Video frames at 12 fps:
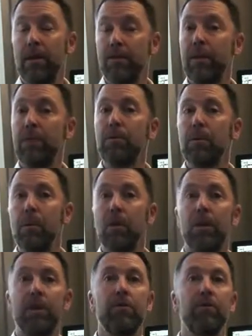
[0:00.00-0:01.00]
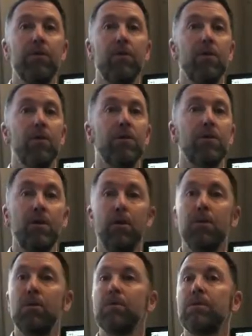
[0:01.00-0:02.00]
video recording for
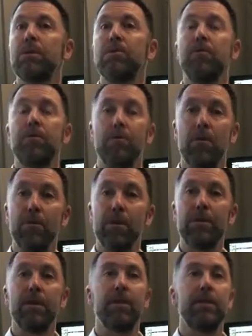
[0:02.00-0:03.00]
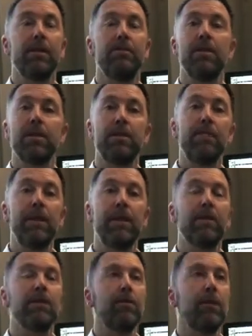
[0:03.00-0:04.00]
shows and performances and
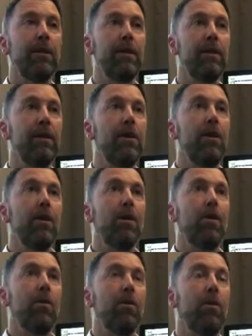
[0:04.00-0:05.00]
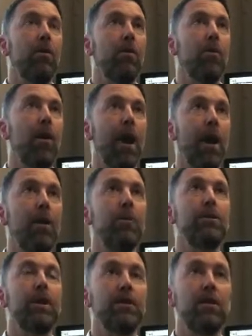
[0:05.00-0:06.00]
multimedia. So I think
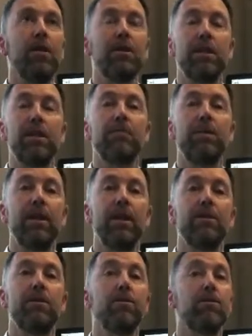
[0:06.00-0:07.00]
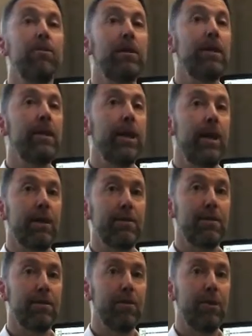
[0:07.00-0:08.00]
how technology can begin to really
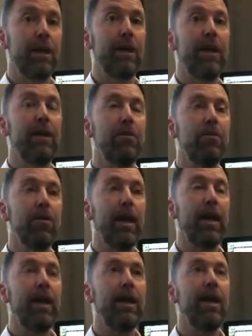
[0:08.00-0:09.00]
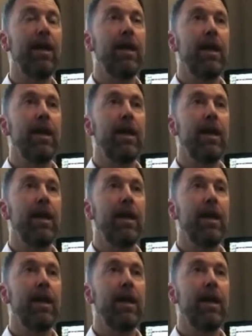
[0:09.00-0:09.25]
enhance learning in a way